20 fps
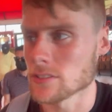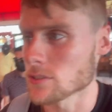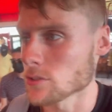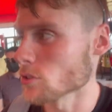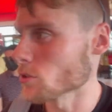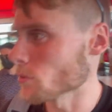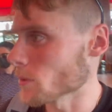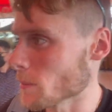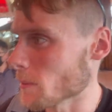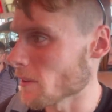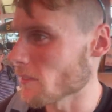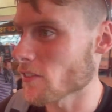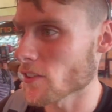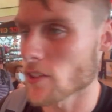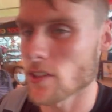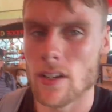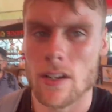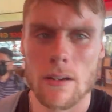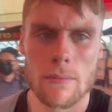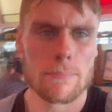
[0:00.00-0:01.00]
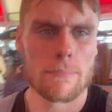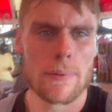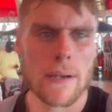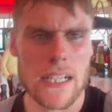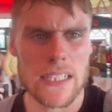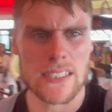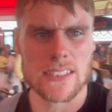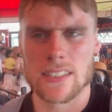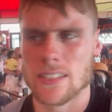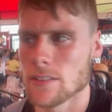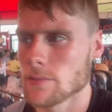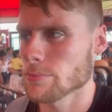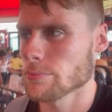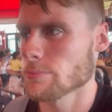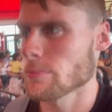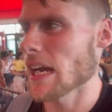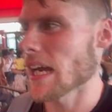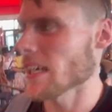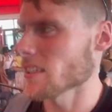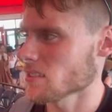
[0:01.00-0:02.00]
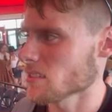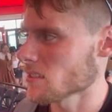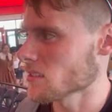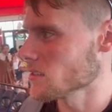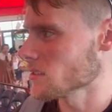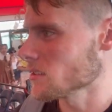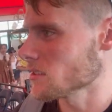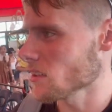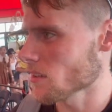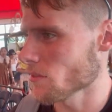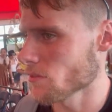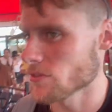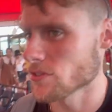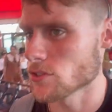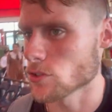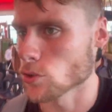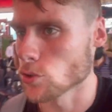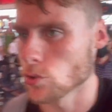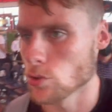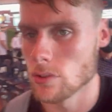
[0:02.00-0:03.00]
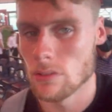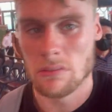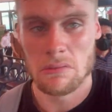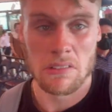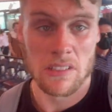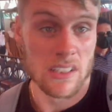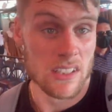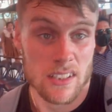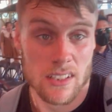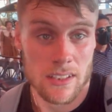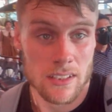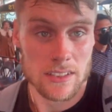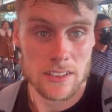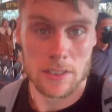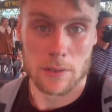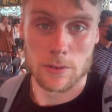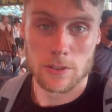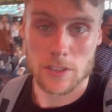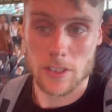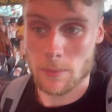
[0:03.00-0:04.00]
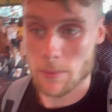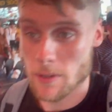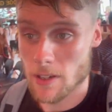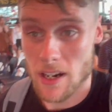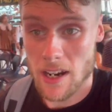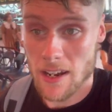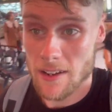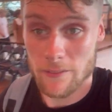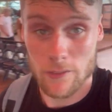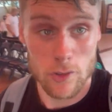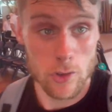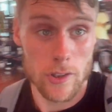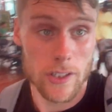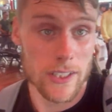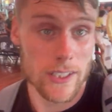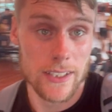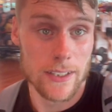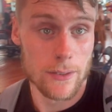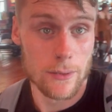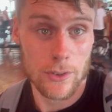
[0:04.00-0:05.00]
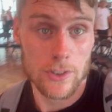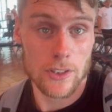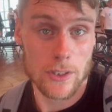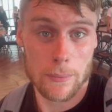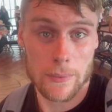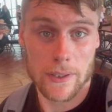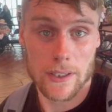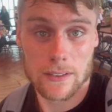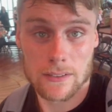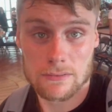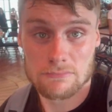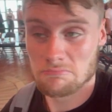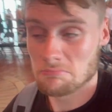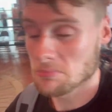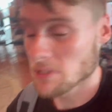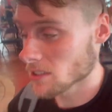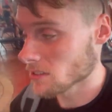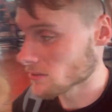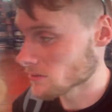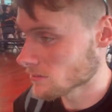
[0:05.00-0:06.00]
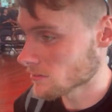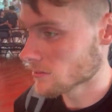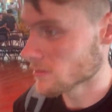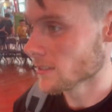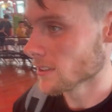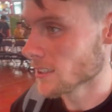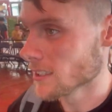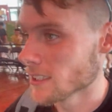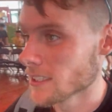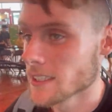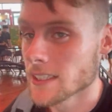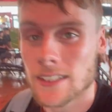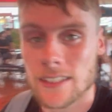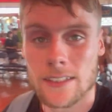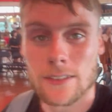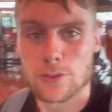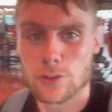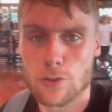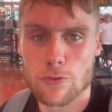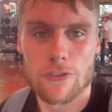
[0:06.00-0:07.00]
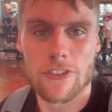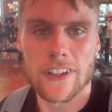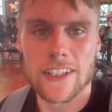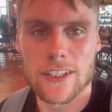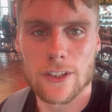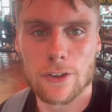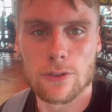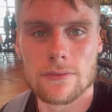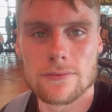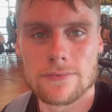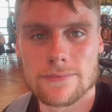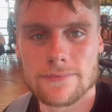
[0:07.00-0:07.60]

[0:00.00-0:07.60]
Go a little bit further up, past this castle and stuff. So see what's up there. I have no idea what's up there. Soon find out.